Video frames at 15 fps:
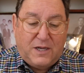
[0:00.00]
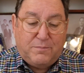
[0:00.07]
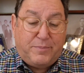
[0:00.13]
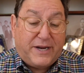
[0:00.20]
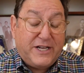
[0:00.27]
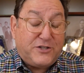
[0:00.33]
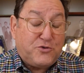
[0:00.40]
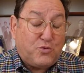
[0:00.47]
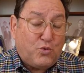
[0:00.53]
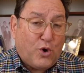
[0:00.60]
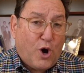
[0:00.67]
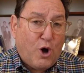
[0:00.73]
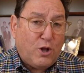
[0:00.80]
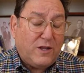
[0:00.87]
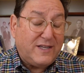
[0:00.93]
but its
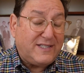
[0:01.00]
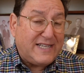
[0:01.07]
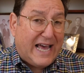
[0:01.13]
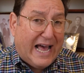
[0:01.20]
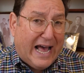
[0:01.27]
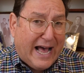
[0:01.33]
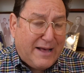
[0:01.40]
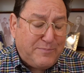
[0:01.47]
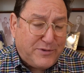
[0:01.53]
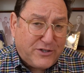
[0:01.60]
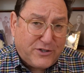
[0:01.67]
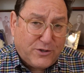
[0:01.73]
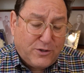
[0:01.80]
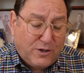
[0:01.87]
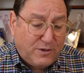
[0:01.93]
role is
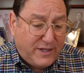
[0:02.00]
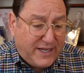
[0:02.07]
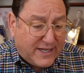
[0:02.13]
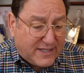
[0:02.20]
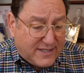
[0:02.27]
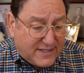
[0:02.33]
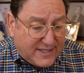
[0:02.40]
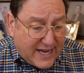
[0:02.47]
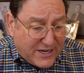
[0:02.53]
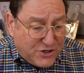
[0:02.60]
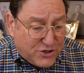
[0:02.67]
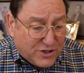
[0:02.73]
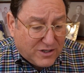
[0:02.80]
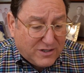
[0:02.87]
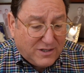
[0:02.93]
absolutely
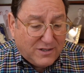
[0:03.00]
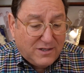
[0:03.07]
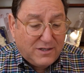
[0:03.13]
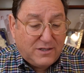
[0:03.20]
essential.